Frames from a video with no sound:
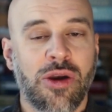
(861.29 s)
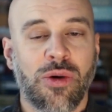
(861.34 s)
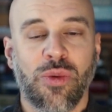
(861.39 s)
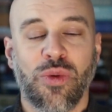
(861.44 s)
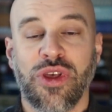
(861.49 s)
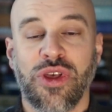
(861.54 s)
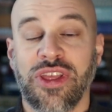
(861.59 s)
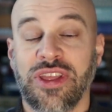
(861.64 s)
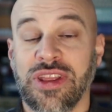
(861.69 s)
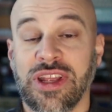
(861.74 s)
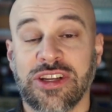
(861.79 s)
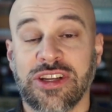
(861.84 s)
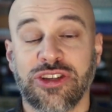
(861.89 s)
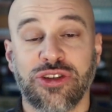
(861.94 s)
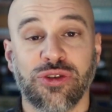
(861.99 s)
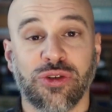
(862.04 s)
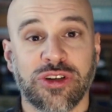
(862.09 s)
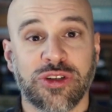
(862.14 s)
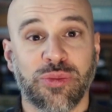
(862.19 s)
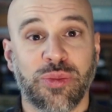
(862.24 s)
whether that's
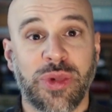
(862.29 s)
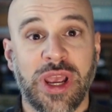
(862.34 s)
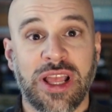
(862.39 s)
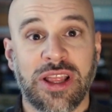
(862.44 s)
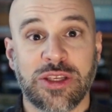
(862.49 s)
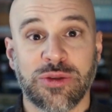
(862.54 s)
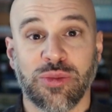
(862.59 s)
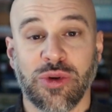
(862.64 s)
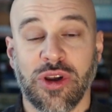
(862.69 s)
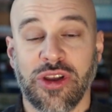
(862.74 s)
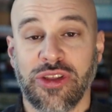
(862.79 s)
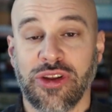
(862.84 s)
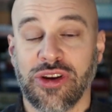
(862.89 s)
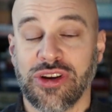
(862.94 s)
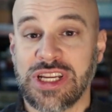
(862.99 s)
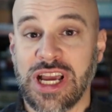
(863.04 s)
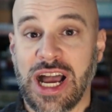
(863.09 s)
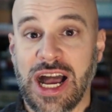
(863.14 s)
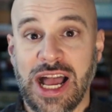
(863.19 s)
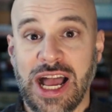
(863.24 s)
George Bailey's brother
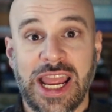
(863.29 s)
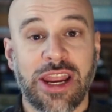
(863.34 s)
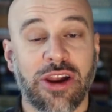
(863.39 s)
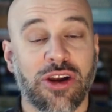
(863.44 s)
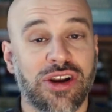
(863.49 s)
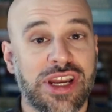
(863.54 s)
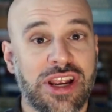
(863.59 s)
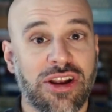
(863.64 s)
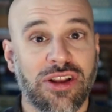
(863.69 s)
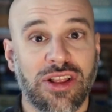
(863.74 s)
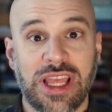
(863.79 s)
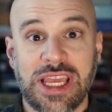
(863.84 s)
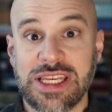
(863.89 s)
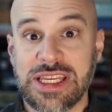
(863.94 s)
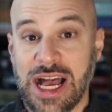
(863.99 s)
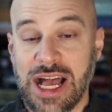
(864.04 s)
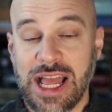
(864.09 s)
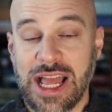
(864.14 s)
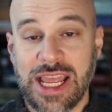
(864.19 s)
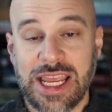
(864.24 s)
dying or nearly
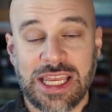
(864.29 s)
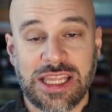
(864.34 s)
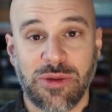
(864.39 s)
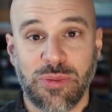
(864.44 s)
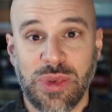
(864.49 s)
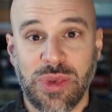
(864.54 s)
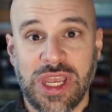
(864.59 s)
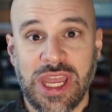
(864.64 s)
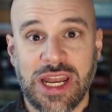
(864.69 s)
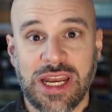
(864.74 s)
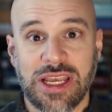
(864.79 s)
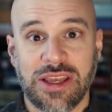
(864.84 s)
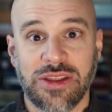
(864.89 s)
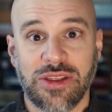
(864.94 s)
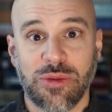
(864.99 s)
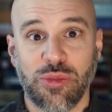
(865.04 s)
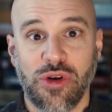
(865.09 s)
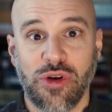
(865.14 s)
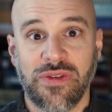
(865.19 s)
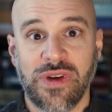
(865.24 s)
dying at the beginning of
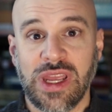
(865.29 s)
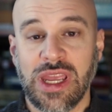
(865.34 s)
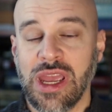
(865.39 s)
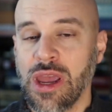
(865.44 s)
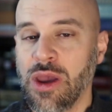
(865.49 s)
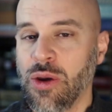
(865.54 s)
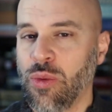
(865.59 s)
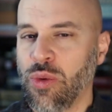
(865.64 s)
the movie,